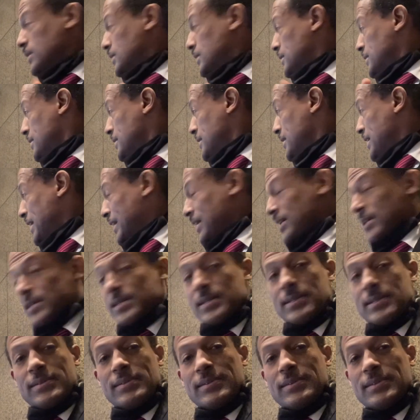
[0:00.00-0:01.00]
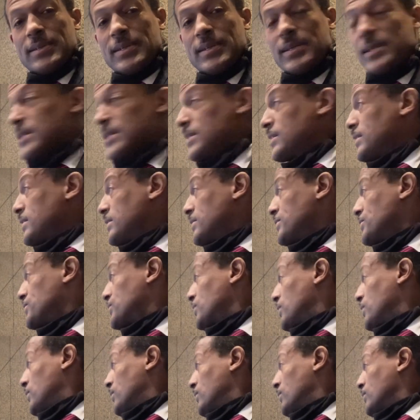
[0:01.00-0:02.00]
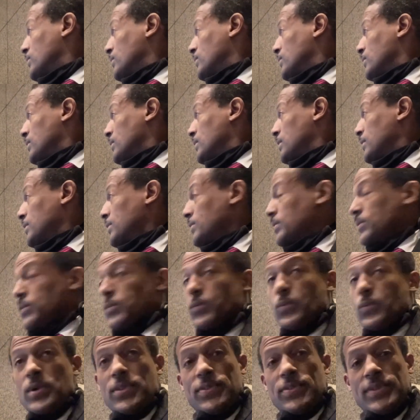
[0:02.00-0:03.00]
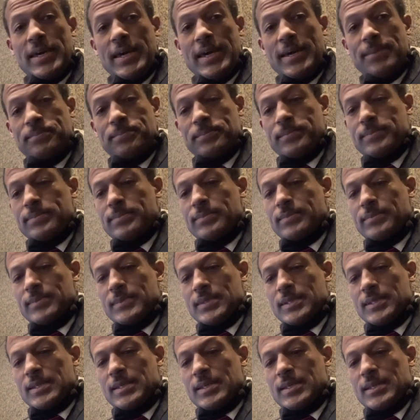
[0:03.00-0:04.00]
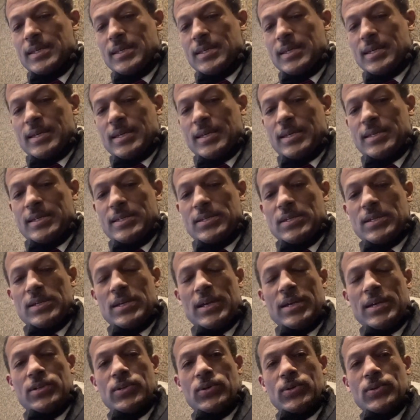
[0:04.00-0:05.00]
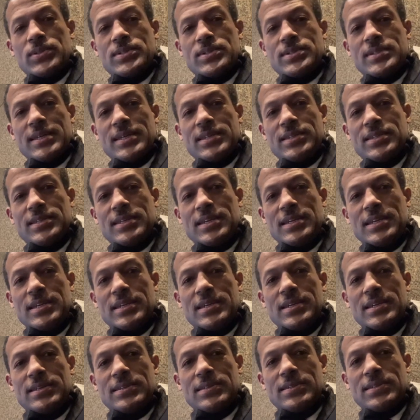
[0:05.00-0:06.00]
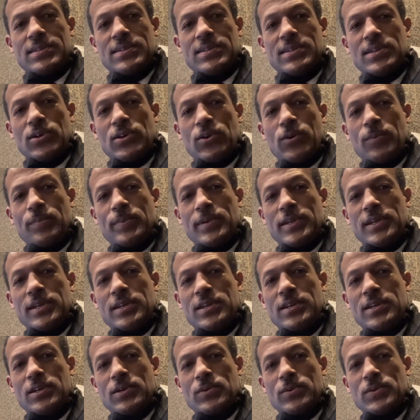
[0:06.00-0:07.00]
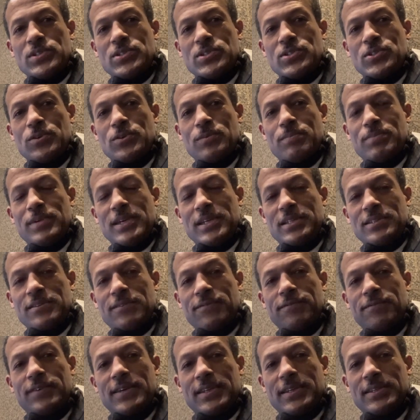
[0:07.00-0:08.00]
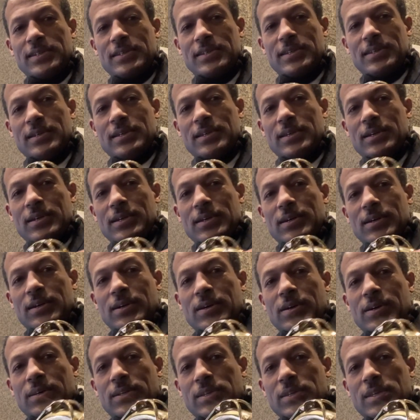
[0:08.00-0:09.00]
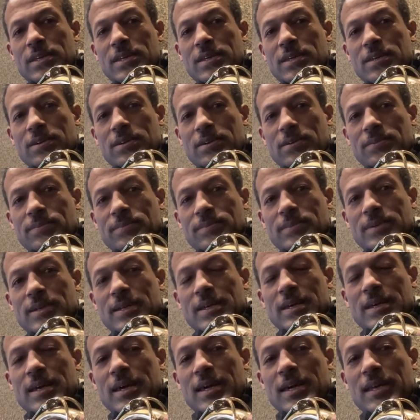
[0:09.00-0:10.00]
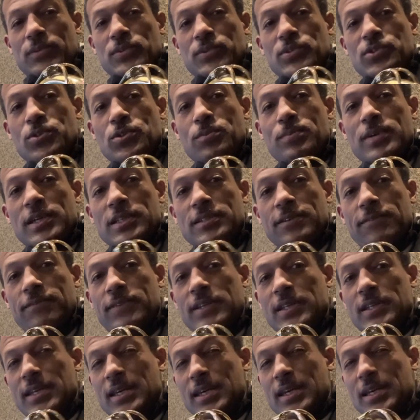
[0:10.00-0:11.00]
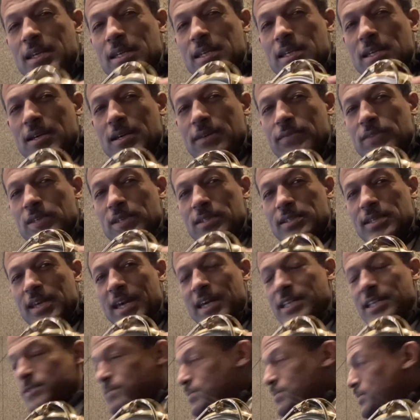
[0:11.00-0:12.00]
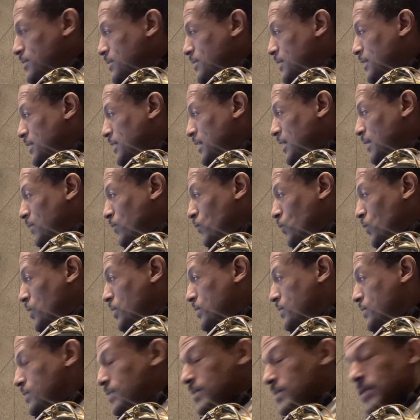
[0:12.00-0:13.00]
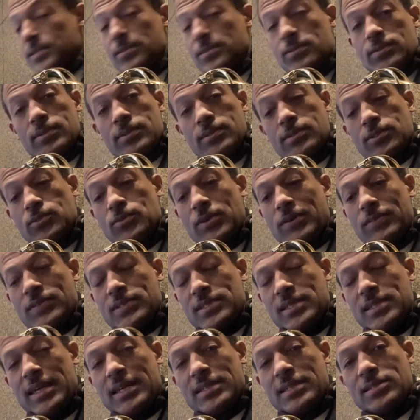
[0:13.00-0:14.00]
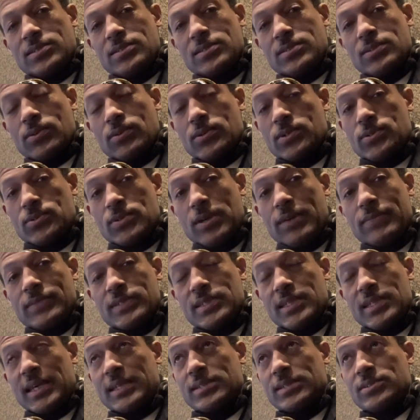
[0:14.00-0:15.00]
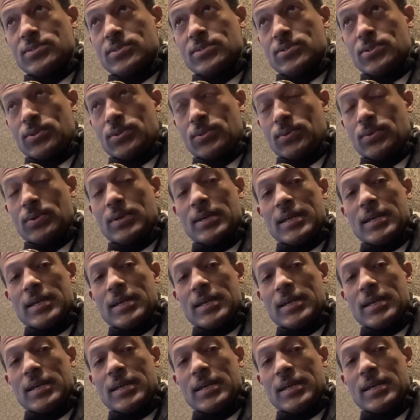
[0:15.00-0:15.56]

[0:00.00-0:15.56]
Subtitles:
neck. So with that, I noticed that the opening here was too big to fit on here. It was too big to fit any of the attachments that came with the Travel Sax or the Travel Sax 2